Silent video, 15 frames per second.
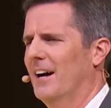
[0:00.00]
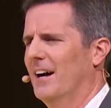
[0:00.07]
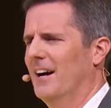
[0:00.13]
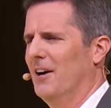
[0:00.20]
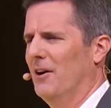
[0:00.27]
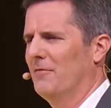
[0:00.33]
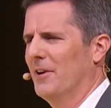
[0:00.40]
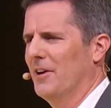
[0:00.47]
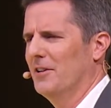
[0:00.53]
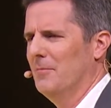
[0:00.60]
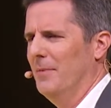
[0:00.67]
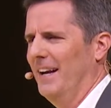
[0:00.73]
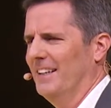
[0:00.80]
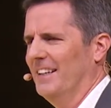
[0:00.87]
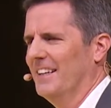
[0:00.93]
are very
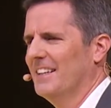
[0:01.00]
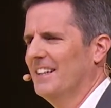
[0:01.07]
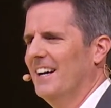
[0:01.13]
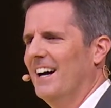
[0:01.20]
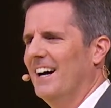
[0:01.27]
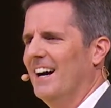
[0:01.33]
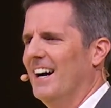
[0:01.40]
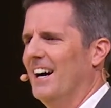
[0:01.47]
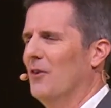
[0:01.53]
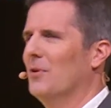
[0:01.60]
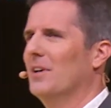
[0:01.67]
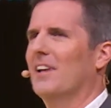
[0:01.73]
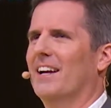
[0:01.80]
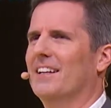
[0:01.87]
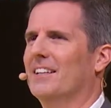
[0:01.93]
demanding. Uh,
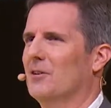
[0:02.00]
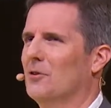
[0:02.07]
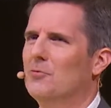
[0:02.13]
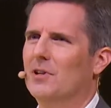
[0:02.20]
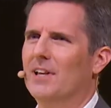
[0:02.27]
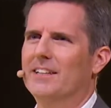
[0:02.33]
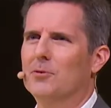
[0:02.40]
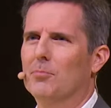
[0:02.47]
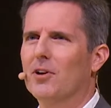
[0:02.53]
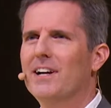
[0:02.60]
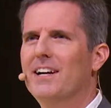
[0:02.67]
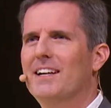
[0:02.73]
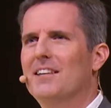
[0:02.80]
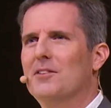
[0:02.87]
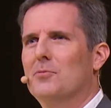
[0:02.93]
we, like to, we like to
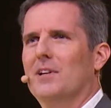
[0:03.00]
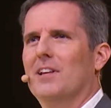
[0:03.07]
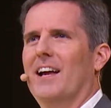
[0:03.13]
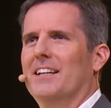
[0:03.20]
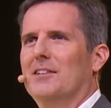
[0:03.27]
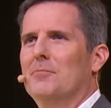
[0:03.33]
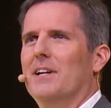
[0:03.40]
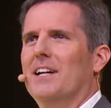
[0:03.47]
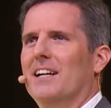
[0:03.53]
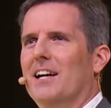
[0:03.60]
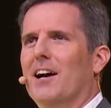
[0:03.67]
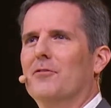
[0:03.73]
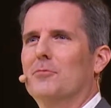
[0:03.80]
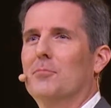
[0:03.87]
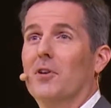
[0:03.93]
breathe, we like to be in a
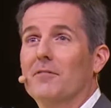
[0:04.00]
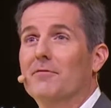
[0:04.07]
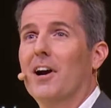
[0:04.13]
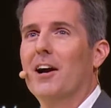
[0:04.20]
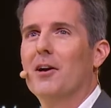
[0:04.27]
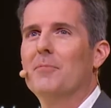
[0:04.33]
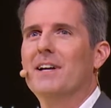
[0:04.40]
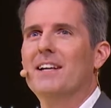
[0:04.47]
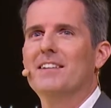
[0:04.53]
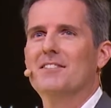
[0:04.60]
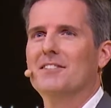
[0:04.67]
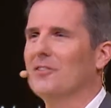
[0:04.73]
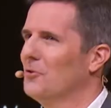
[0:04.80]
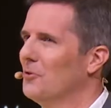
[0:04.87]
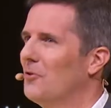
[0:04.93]
comfortable
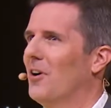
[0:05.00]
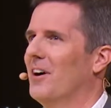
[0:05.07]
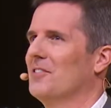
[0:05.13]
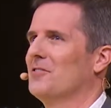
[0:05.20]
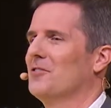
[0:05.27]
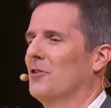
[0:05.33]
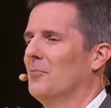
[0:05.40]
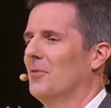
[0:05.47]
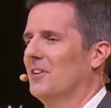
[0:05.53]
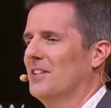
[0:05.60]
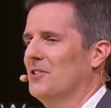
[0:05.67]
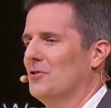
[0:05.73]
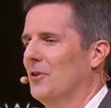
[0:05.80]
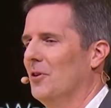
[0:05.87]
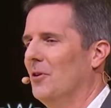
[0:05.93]
environment, so it requires thermal
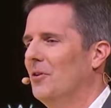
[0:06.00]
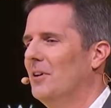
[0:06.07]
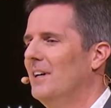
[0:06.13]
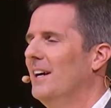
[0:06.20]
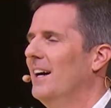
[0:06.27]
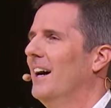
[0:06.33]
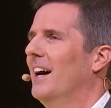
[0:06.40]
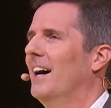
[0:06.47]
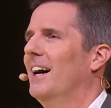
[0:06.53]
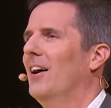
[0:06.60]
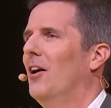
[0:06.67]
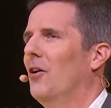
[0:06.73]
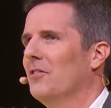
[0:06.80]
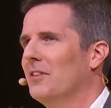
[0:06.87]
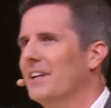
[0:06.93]
control, uh,
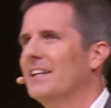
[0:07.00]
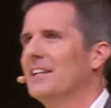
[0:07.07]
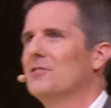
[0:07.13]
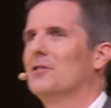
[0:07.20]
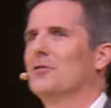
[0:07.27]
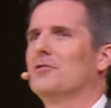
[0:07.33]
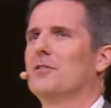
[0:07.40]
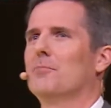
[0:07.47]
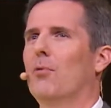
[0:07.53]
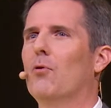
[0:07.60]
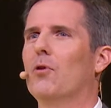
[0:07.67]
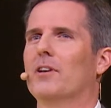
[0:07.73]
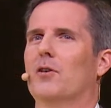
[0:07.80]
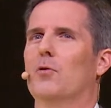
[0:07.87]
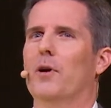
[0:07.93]
all the additional
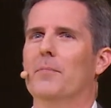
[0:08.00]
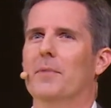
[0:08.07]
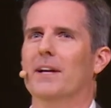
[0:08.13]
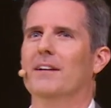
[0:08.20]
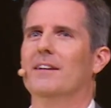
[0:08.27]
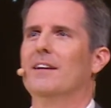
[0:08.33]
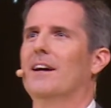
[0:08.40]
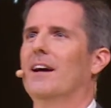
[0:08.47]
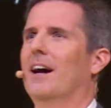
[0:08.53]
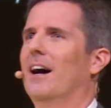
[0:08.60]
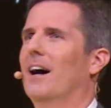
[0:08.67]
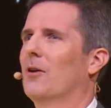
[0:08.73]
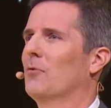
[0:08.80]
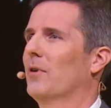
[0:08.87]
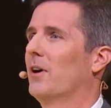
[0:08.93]
support equipment
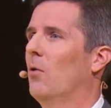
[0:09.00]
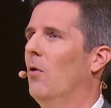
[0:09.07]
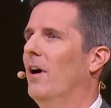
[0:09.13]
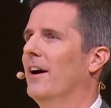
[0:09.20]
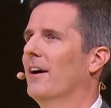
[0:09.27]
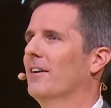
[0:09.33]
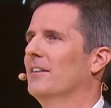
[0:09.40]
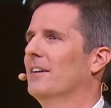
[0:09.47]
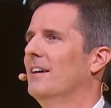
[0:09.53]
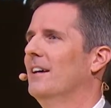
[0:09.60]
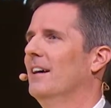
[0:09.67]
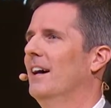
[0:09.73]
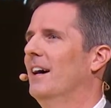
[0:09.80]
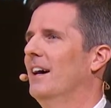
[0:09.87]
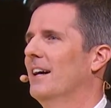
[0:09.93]
uh, required
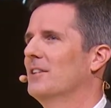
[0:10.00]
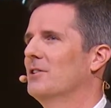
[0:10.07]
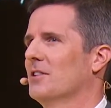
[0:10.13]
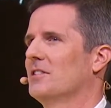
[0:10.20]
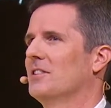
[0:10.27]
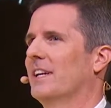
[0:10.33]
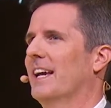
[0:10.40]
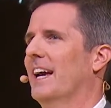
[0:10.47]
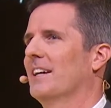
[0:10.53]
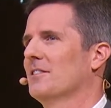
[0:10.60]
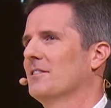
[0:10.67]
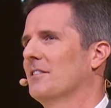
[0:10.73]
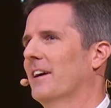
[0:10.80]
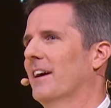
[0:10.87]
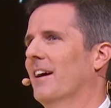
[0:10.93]
just to get
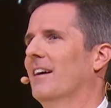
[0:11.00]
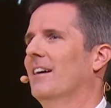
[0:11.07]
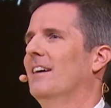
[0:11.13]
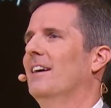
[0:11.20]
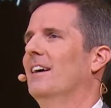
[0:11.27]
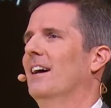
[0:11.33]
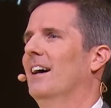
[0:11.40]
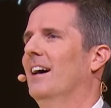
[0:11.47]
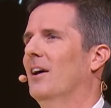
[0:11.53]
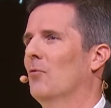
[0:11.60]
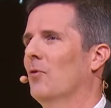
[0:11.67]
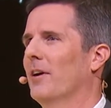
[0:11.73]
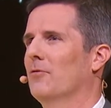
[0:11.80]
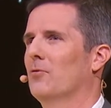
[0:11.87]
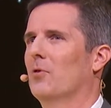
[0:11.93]
us there
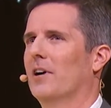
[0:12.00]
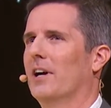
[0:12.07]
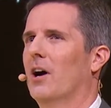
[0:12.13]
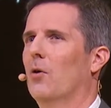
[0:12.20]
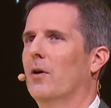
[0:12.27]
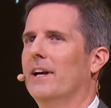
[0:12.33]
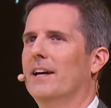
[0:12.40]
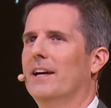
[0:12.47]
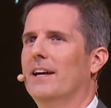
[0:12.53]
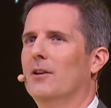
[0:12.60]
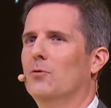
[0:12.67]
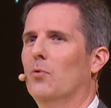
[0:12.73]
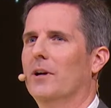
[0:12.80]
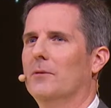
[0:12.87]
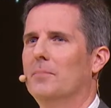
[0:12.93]
wherever we're going
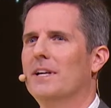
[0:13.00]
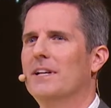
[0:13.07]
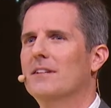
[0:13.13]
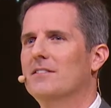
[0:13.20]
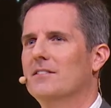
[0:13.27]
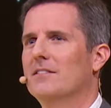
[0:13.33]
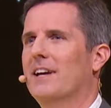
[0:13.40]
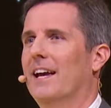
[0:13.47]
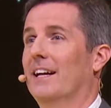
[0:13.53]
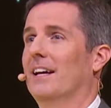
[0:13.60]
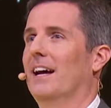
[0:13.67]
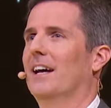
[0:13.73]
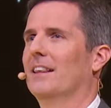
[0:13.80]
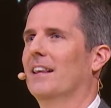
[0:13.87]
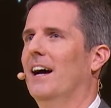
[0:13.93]
in one piece
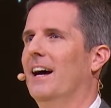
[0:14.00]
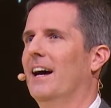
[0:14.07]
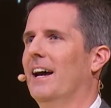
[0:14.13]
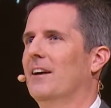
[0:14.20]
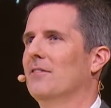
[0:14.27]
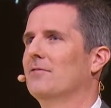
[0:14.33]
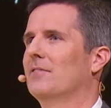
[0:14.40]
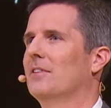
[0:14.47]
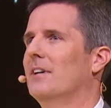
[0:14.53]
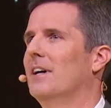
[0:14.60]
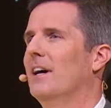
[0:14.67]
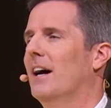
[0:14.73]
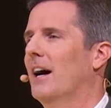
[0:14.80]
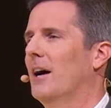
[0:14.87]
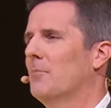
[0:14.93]
and alive.
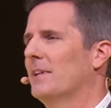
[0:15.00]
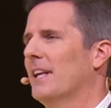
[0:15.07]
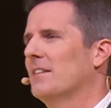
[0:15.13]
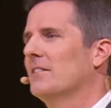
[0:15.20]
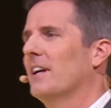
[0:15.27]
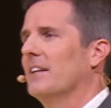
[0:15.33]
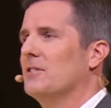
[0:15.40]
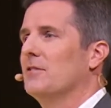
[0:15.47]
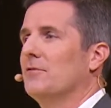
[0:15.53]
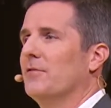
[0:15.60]
but that's not